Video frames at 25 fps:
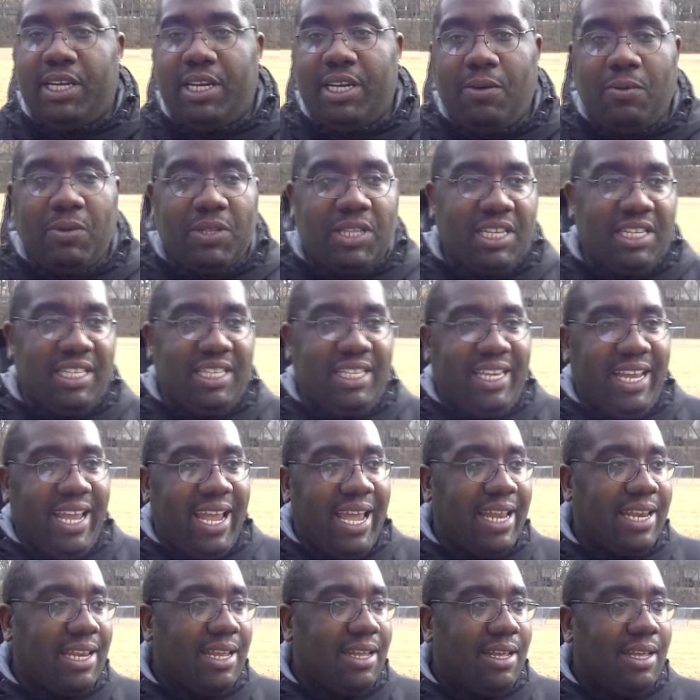You know, with the
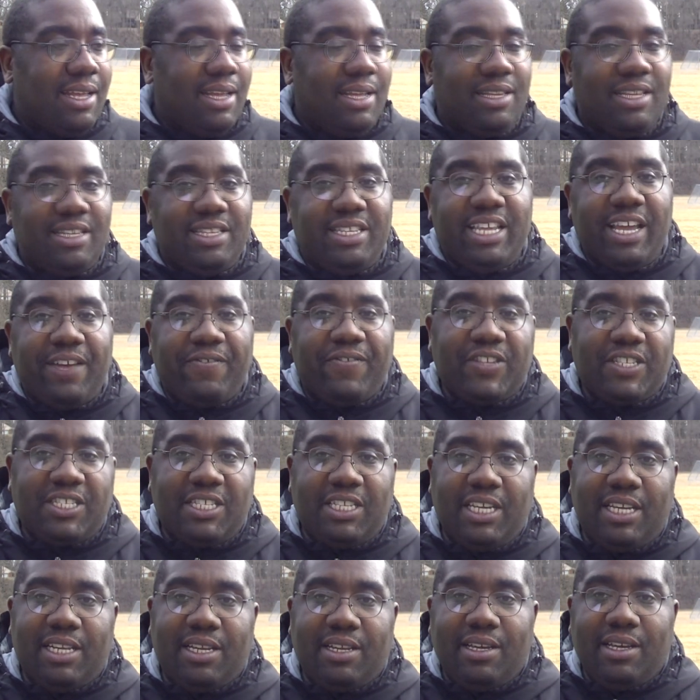debt, the
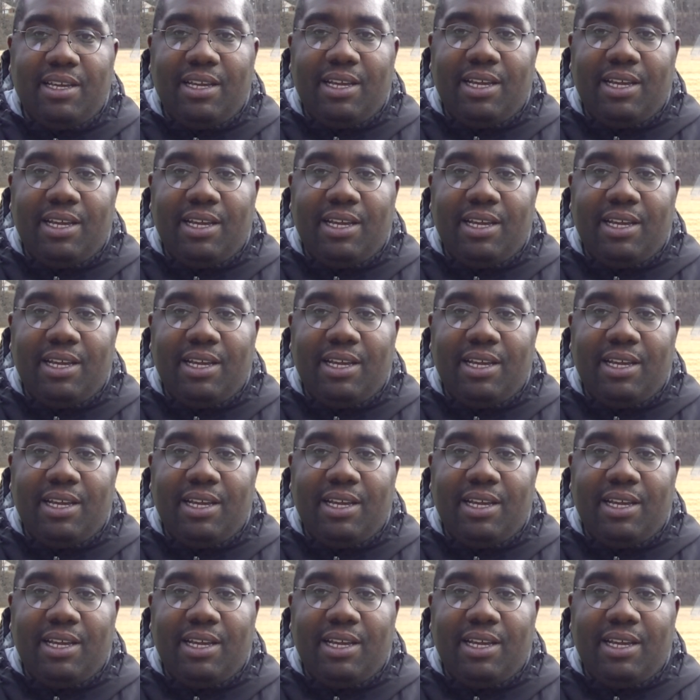deficit,